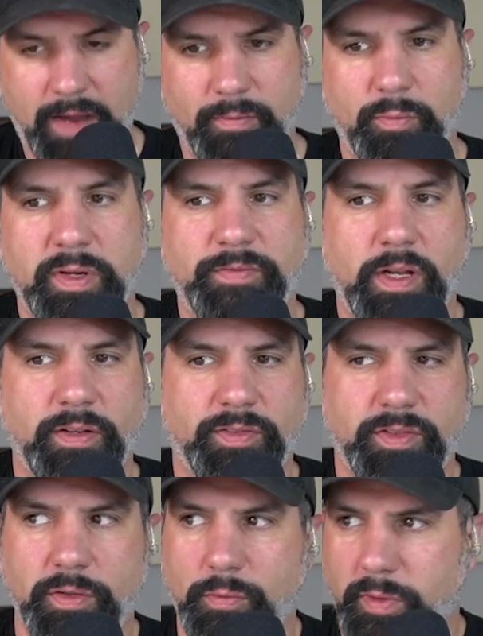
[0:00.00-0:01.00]
we've done this
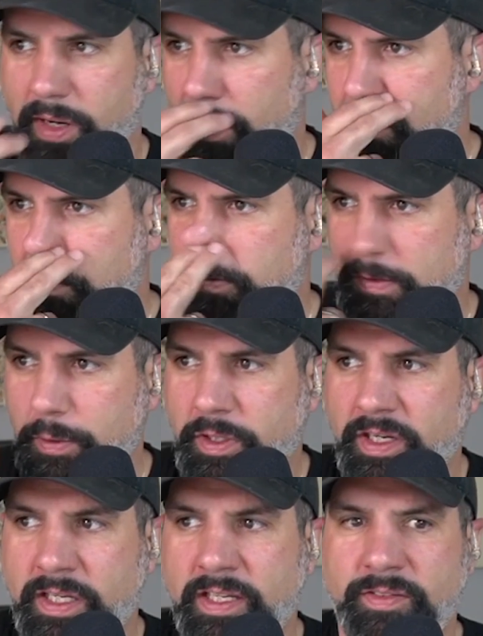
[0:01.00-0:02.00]
too, where you
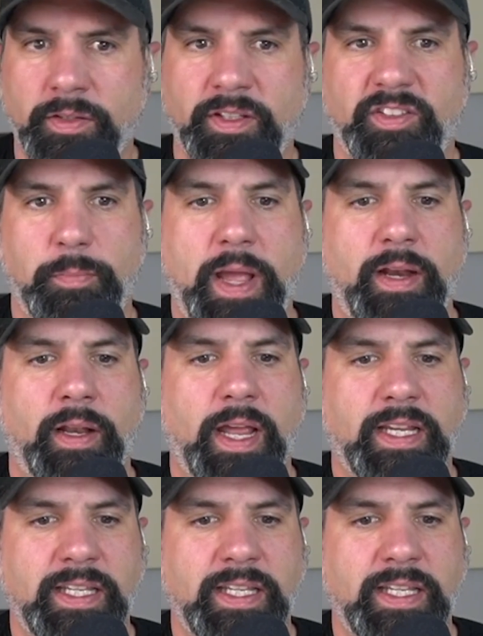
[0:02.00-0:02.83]
can easily spend like